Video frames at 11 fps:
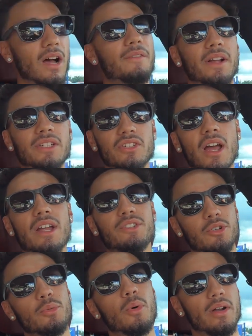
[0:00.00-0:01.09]
Eventually I
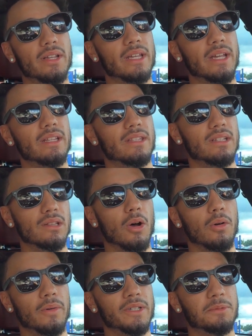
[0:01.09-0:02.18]
do want to get the
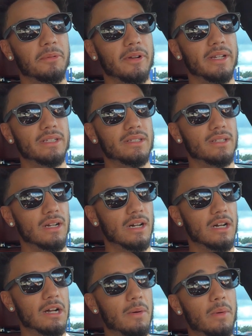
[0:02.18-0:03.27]
lowering springs.
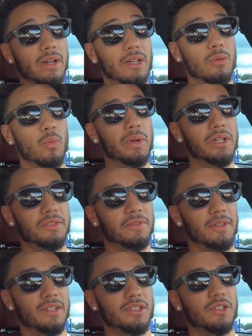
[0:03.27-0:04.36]
I want to get wheels
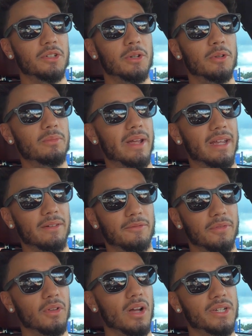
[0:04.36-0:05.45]
for this too, make it
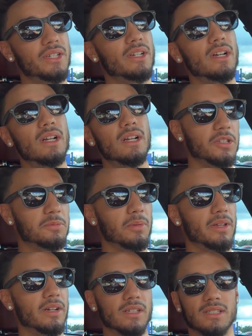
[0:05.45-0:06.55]
flush, front
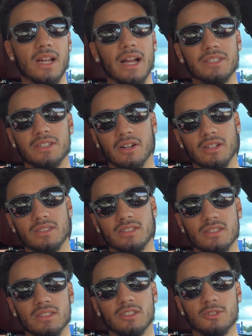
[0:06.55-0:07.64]
splitter, side
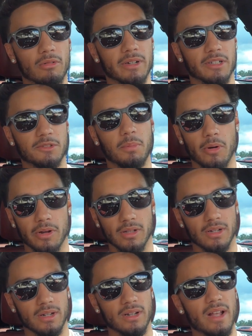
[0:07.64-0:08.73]
skirts, a rear
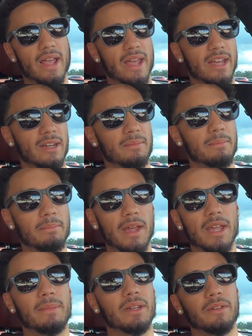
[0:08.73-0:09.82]
spoiler, and
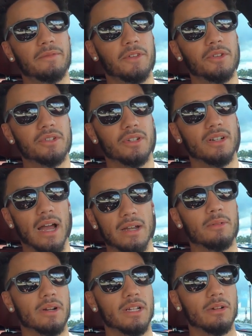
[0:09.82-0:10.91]
maybe a diffuser. I
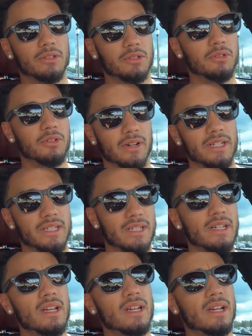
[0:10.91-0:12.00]
don't want to go too
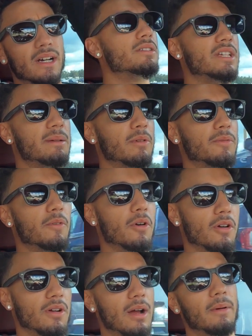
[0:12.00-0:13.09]
crazy. Like I was saying
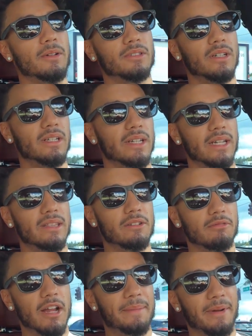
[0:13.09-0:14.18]
before, I'm also going to get
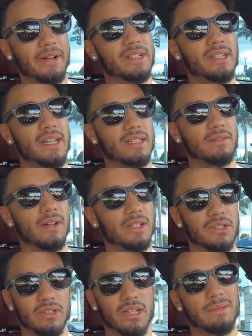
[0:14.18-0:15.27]
the ram air intakes
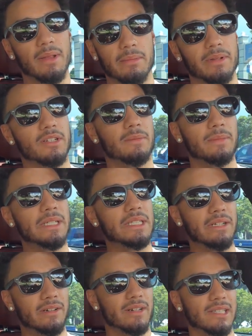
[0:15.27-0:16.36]
eventually, and maybe some
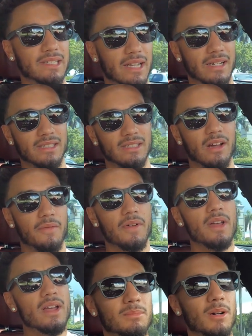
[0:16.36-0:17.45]
interior aesthetic stuff.
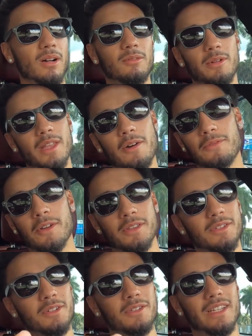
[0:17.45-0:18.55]
But without
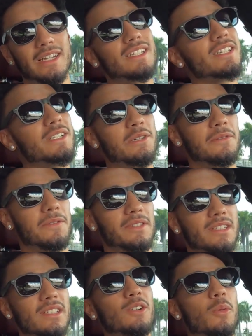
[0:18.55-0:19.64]
further ado, that is going to do it for
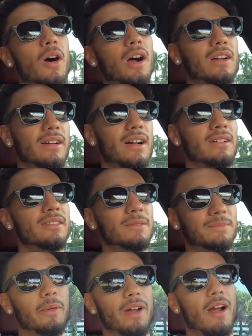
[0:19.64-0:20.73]
this little walk around,
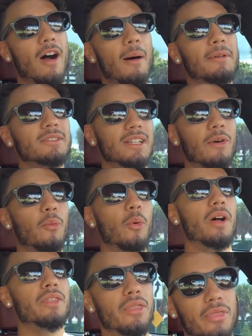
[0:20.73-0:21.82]
and we are almost at
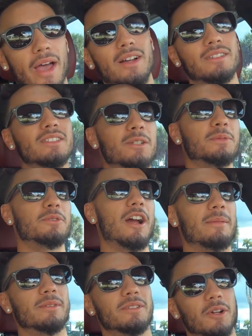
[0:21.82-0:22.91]
1,000
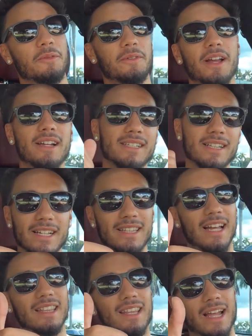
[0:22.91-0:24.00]
subscribers. So if you guys click
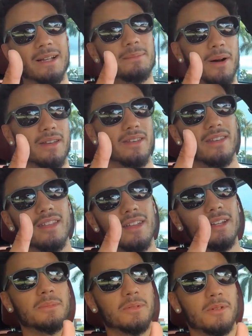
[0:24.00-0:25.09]
that like button,
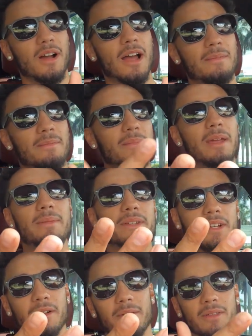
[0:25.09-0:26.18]
subscribe, maybe
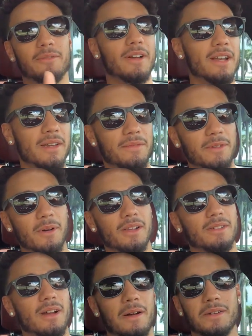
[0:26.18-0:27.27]
share it with a friend if you
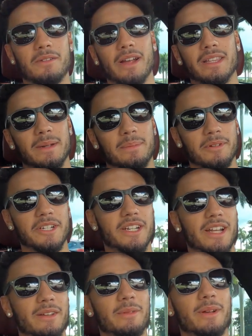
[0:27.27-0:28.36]
want to, I would greatly
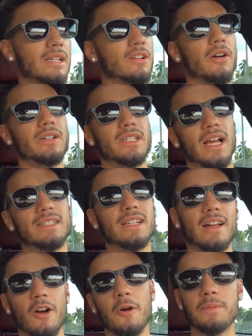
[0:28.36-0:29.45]
appreciate it. As always guys,
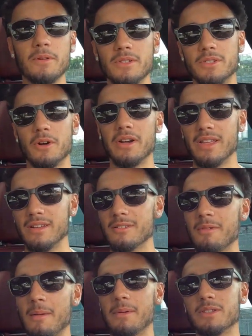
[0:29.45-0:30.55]
I hope you enjoyed it.
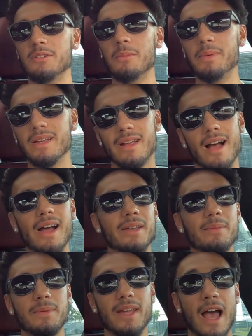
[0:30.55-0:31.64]
Remember to be
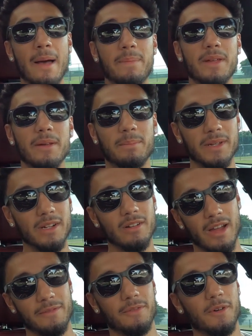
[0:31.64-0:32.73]
kind, be happy, and be
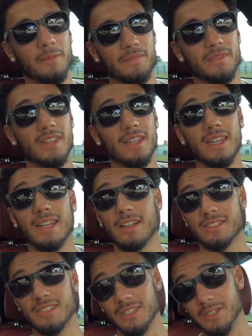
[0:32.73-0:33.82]
grateful, and
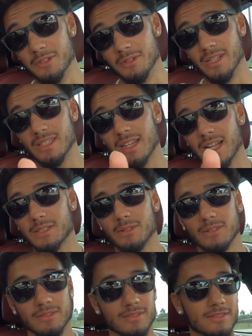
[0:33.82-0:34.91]
I'll see you in the next
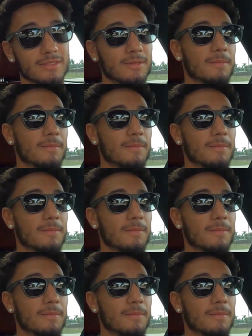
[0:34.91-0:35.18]
one.